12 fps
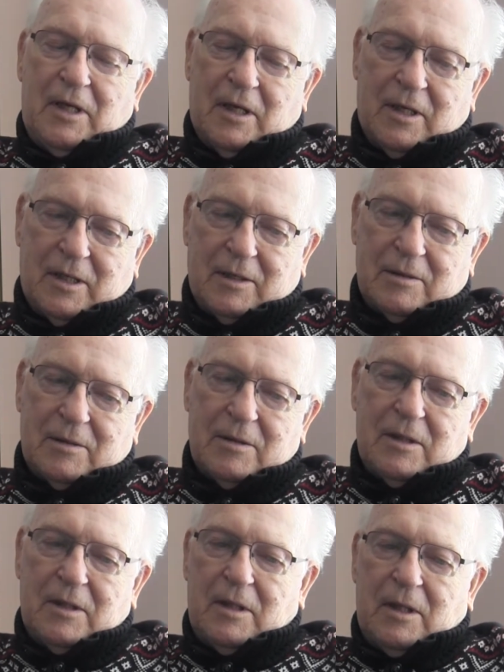
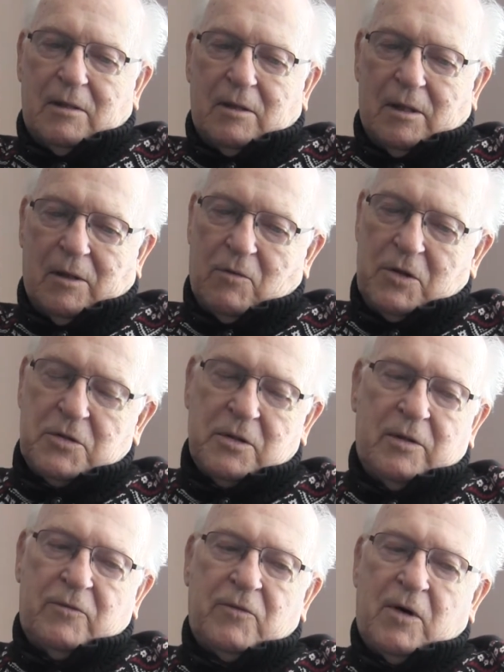I
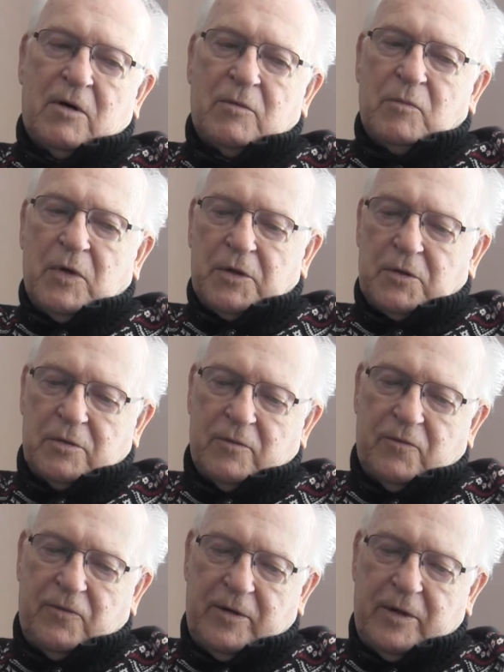wasn't involved much
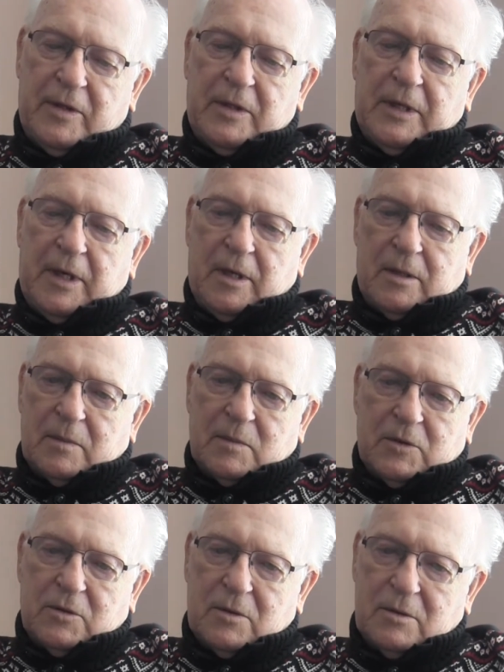in feeding
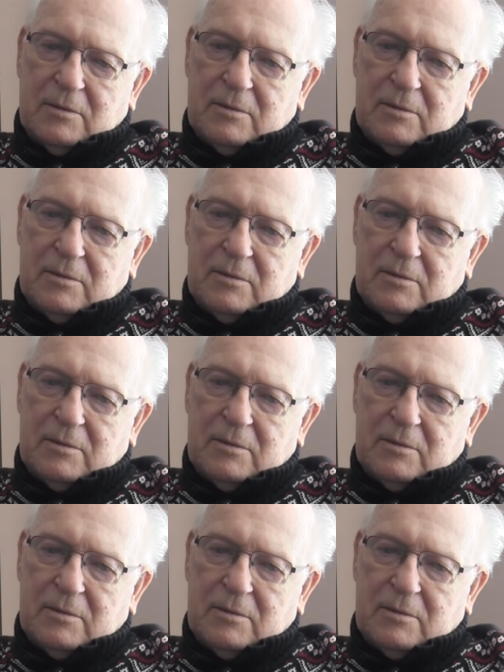animals.